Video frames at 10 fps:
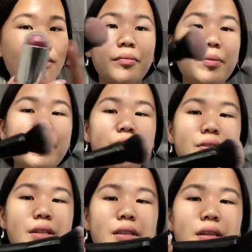I'm going to be
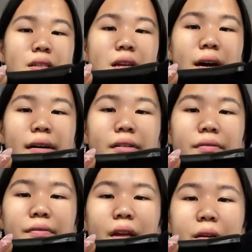using this
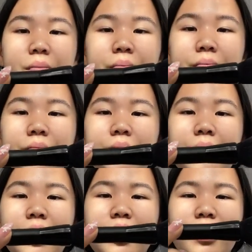e.l.f. like
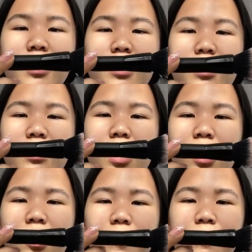putty
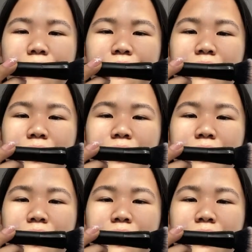um,